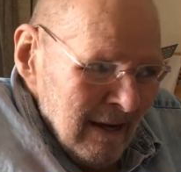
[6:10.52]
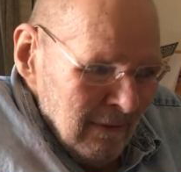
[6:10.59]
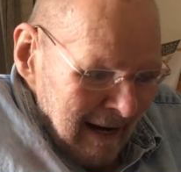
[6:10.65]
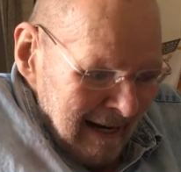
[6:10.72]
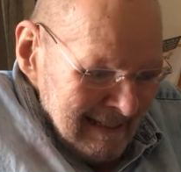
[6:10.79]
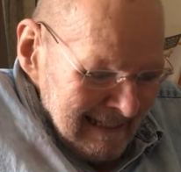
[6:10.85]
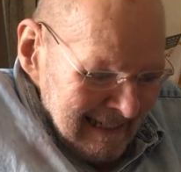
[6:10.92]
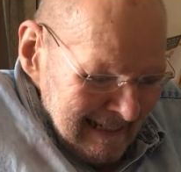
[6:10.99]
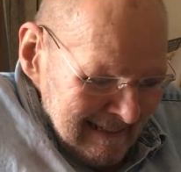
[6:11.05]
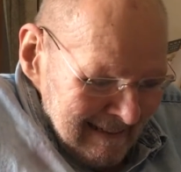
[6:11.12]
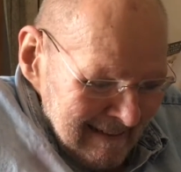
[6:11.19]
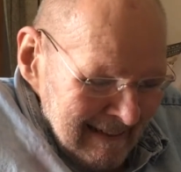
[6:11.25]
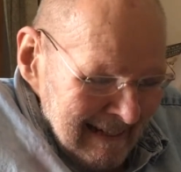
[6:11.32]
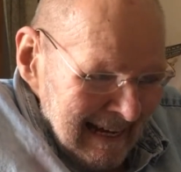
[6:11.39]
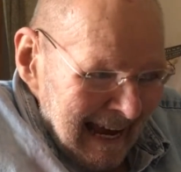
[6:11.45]
I said,
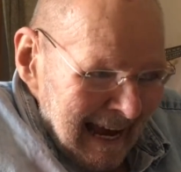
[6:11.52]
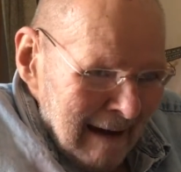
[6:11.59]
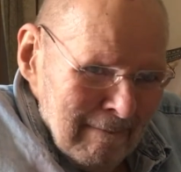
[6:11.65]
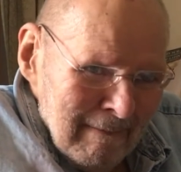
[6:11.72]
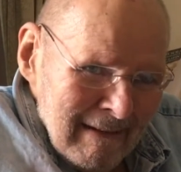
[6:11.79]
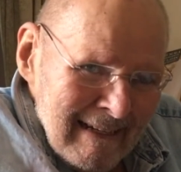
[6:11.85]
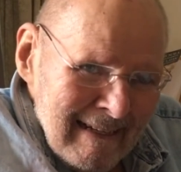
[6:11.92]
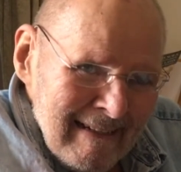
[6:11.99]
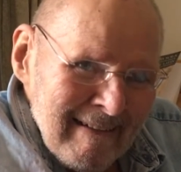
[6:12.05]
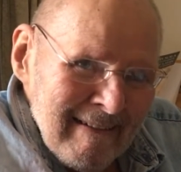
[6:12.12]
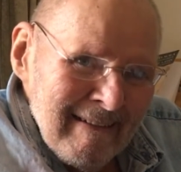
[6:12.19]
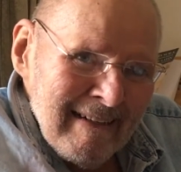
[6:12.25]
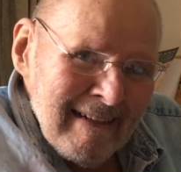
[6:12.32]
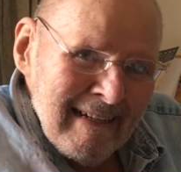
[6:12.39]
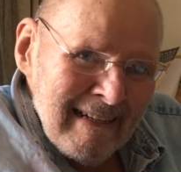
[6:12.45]
happily,
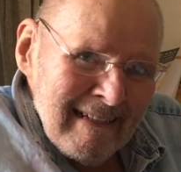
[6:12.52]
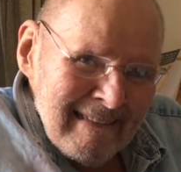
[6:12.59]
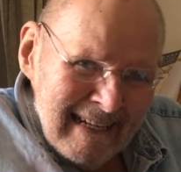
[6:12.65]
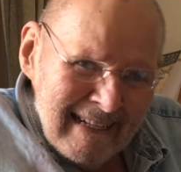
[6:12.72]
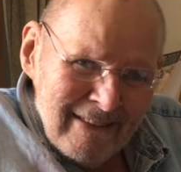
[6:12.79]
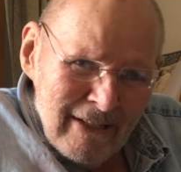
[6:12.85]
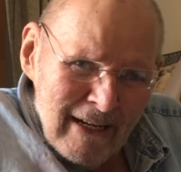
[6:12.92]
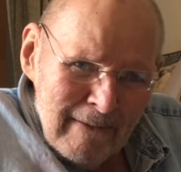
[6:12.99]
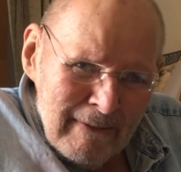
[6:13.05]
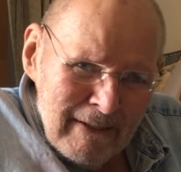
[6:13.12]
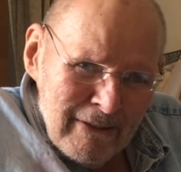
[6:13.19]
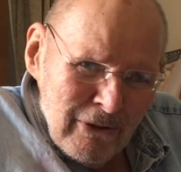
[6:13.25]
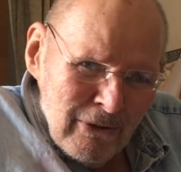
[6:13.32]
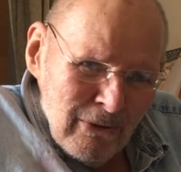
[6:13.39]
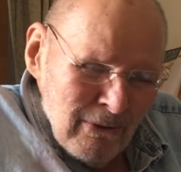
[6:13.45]
like
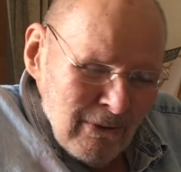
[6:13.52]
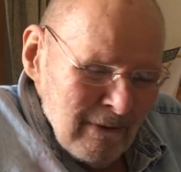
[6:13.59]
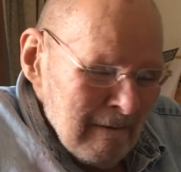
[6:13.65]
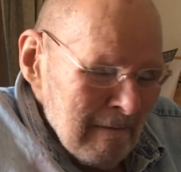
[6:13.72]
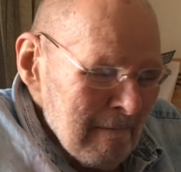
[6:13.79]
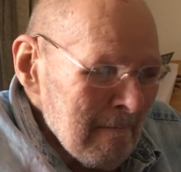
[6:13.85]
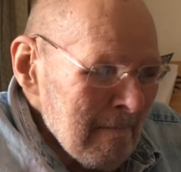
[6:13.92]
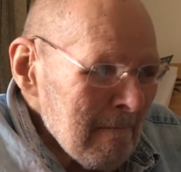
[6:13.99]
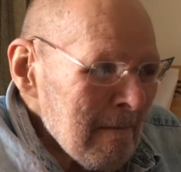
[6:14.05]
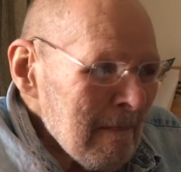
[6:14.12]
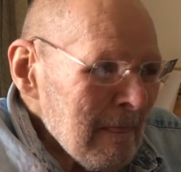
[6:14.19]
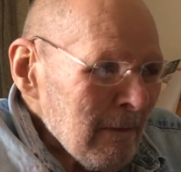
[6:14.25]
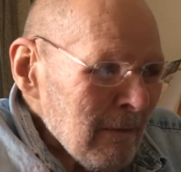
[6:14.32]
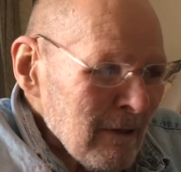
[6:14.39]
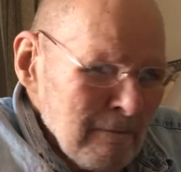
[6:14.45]
JP2
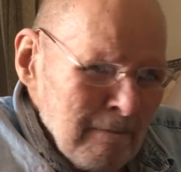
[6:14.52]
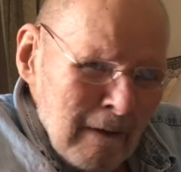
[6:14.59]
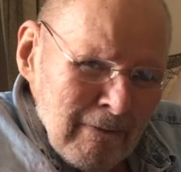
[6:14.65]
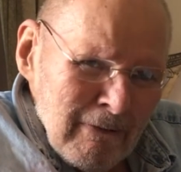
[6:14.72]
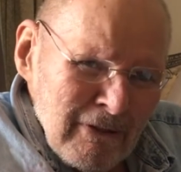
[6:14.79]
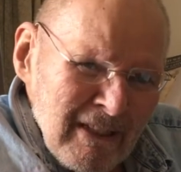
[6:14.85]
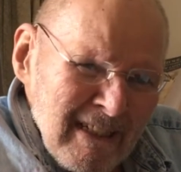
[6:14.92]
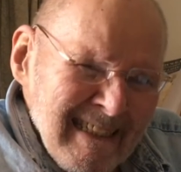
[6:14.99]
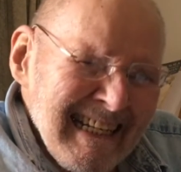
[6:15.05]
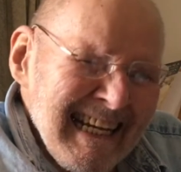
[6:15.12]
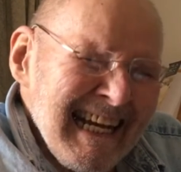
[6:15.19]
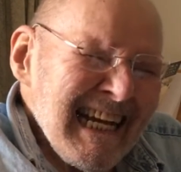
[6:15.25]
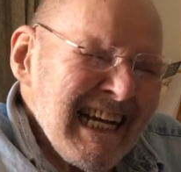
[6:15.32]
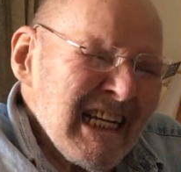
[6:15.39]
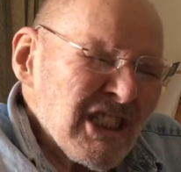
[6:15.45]
was publishing
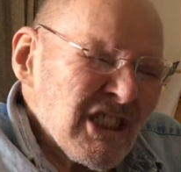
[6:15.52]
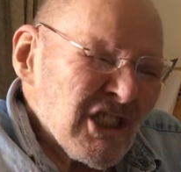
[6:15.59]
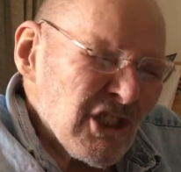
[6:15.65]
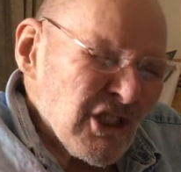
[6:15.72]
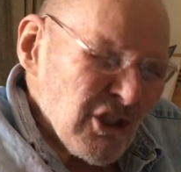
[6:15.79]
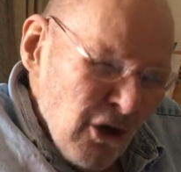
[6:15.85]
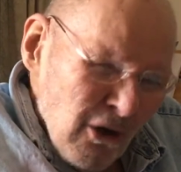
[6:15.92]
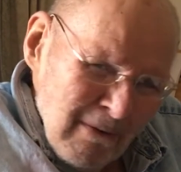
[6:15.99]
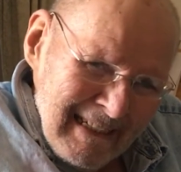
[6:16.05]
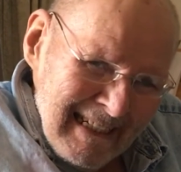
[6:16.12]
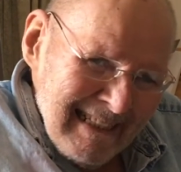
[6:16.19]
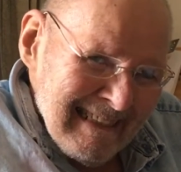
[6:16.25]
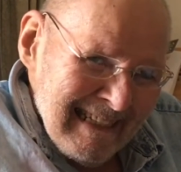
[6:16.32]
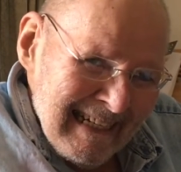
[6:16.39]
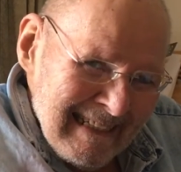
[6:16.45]
so
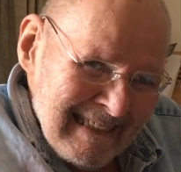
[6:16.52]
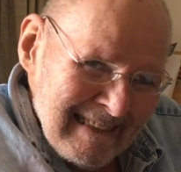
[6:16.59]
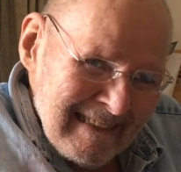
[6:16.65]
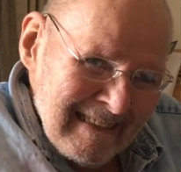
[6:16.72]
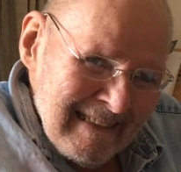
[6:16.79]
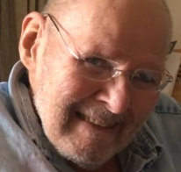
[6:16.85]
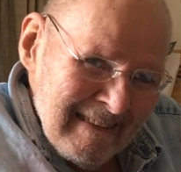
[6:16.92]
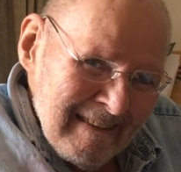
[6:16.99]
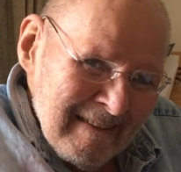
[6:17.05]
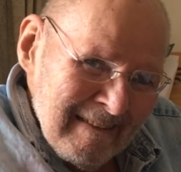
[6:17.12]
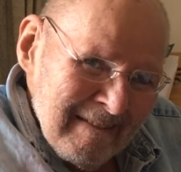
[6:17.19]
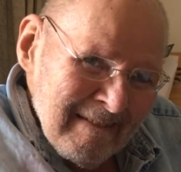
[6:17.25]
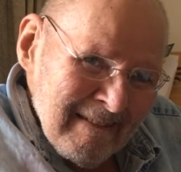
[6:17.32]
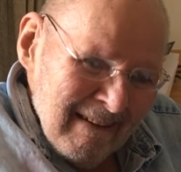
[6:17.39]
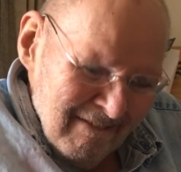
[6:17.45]
many things,
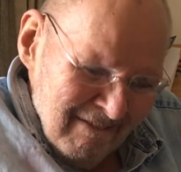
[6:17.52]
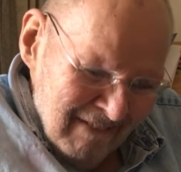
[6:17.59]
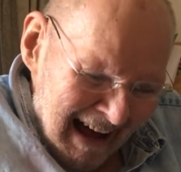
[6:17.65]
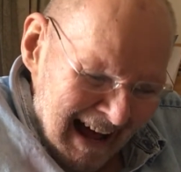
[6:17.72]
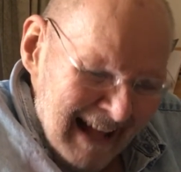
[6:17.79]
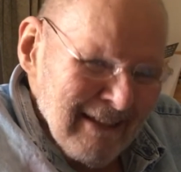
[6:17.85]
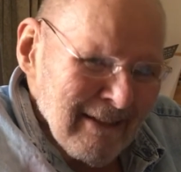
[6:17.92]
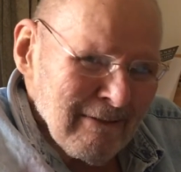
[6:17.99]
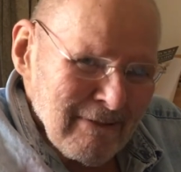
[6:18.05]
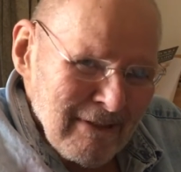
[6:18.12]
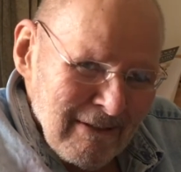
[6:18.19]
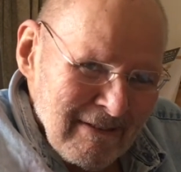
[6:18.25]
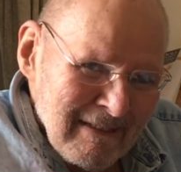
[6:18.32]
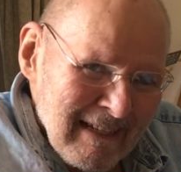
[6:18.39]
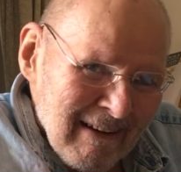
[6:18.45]
volumes
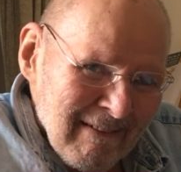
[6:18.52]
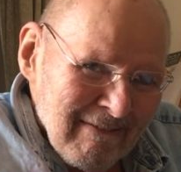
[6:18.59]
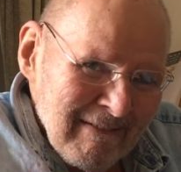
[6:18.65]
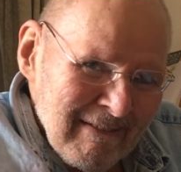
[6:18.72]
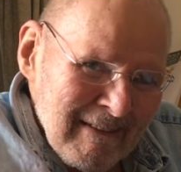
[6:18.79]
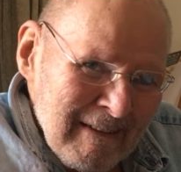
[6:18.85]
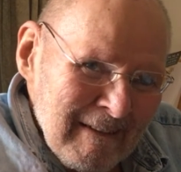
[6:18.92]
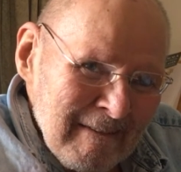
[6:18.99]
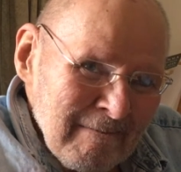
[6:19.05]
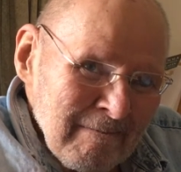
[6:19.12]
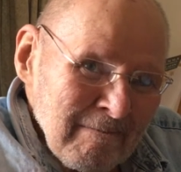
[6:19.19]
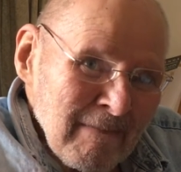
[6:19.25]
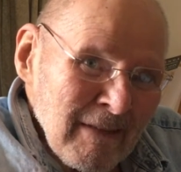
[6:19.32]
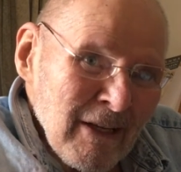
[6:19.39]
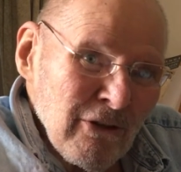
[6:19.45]
of stuff,
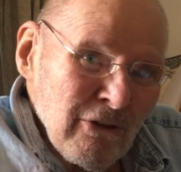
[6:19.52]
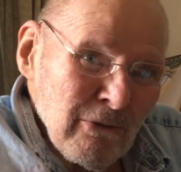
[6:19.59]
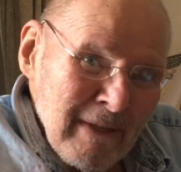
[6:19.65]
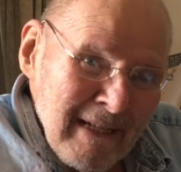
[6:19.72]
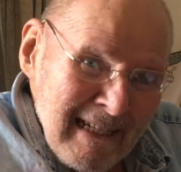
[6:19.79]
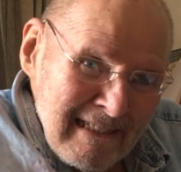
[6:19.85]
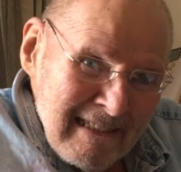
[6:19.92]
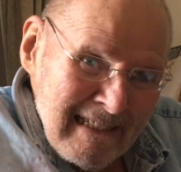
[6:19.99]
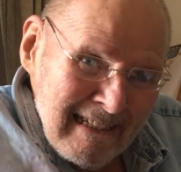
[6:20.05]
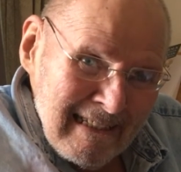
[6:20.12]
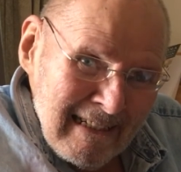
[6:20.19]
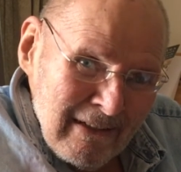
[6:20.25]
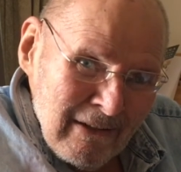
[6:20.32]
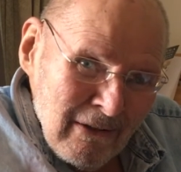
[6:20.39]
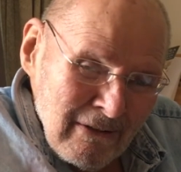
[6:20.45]
3
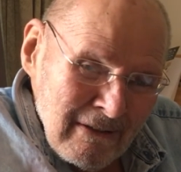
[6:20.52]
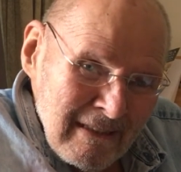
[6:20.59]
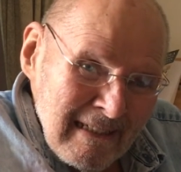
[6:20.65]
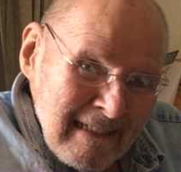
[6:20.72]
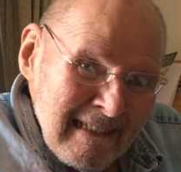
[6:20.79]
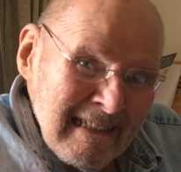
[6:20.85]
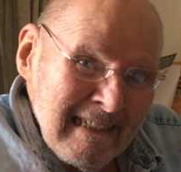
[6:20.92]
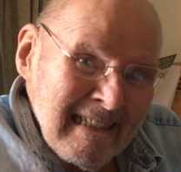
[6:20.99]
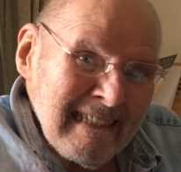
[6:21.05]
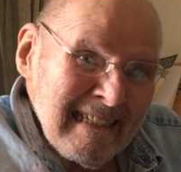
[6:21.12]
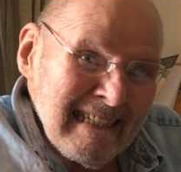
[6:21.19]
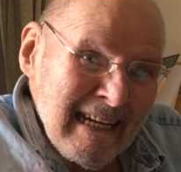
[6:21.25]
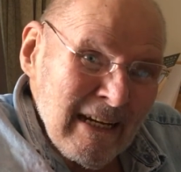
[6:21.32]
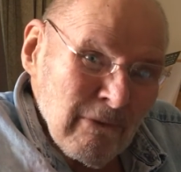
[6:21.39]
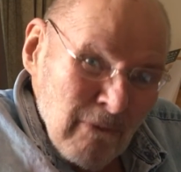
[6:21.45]
encyclicals
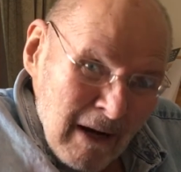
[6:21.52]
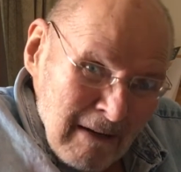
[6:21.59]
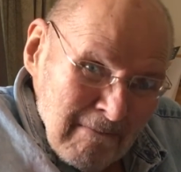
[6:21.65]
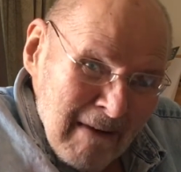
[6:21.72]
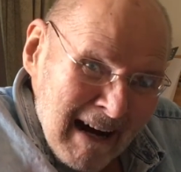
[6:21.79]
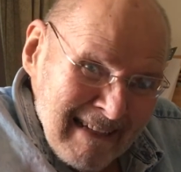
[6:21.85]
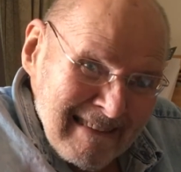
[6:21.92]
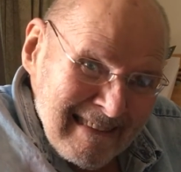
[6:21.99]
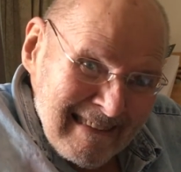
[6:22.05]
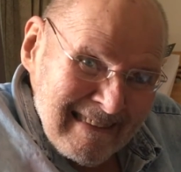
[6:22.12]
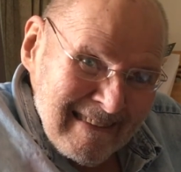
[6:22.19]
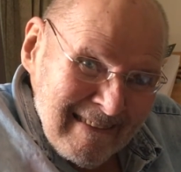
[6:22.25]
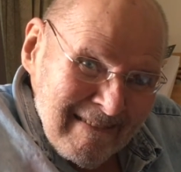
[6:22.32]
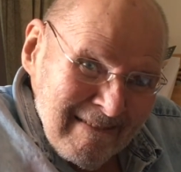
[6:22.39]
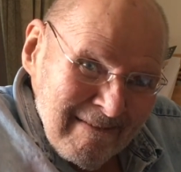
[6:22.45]
in 1 month.